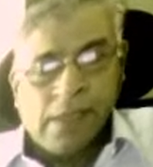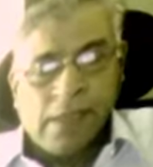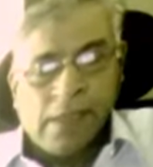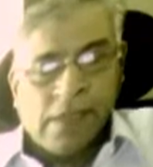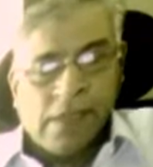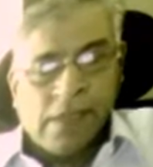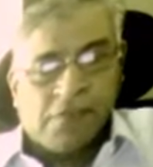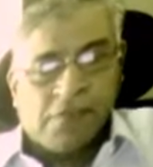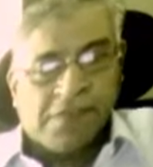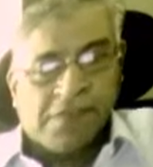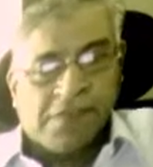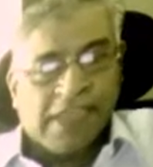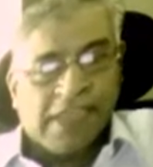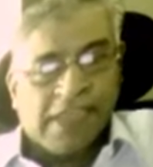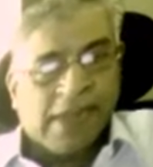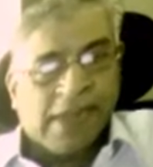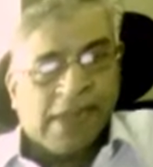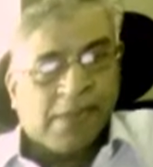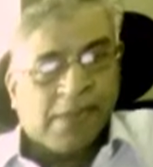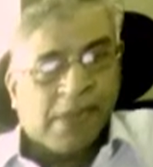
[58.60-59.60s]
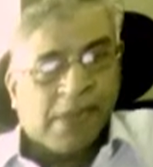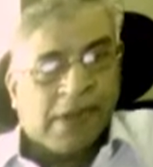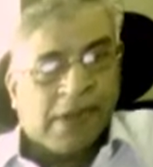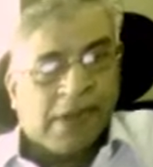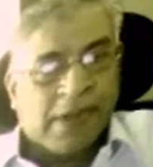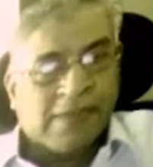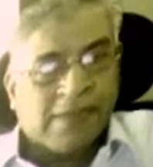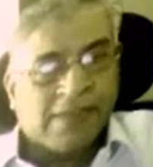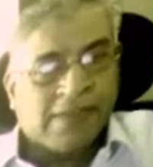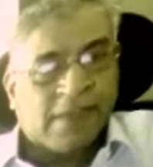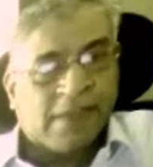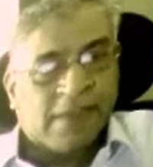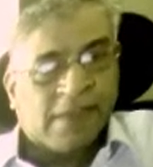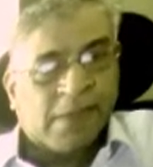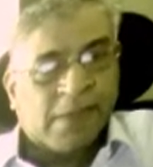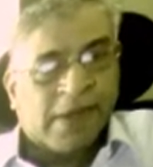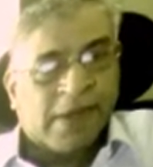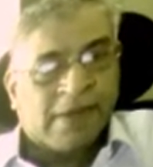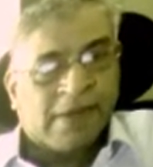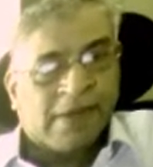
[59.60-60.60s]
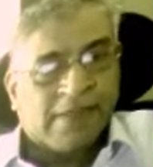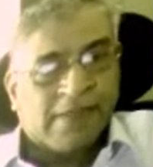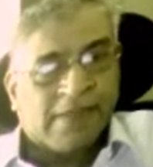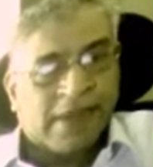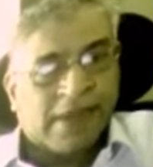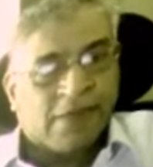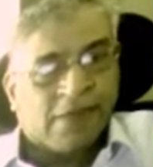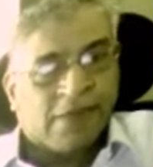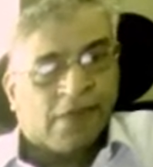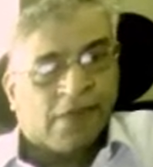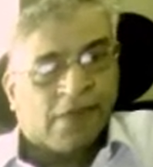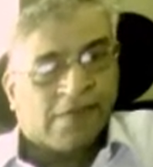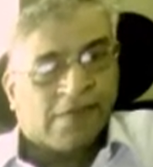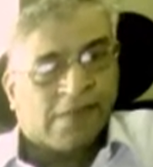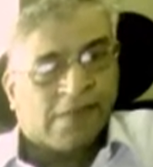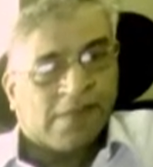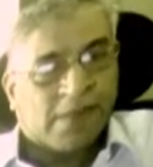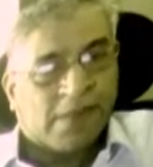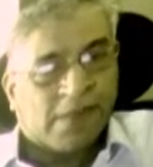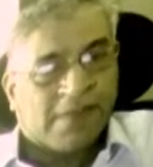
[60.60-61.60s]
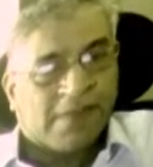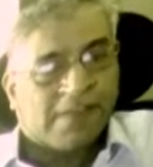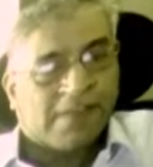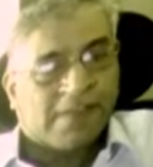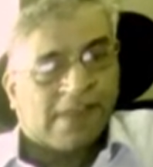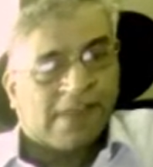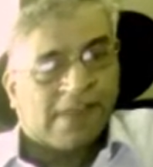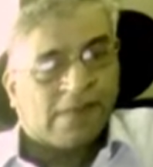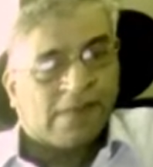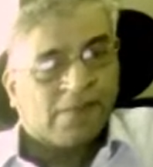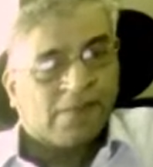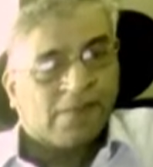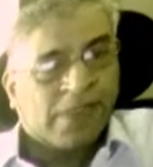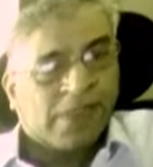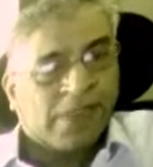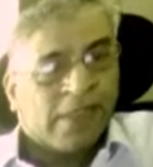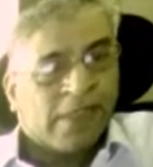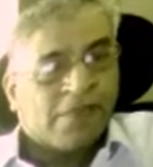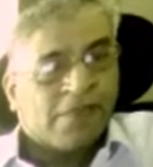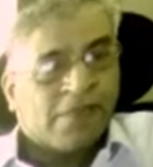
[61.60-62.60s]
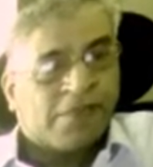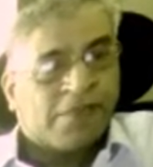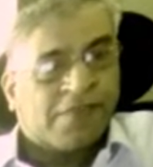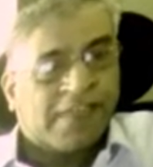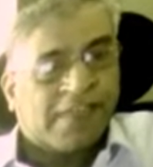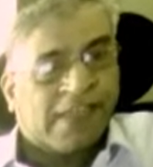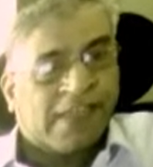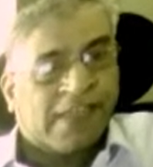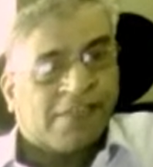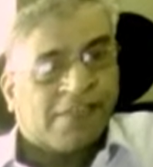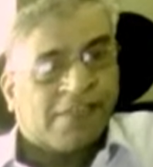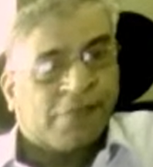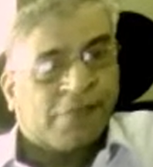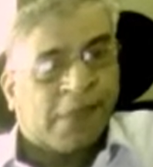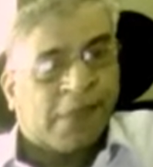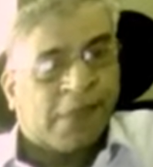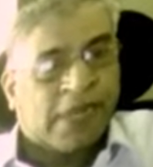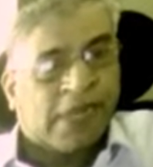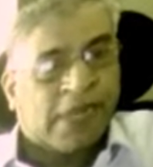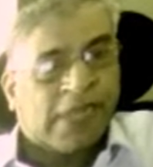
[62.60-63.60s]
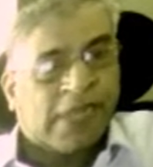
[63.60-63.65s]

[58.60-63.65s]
Physical dependence is dependence that involves persistent physical, somatic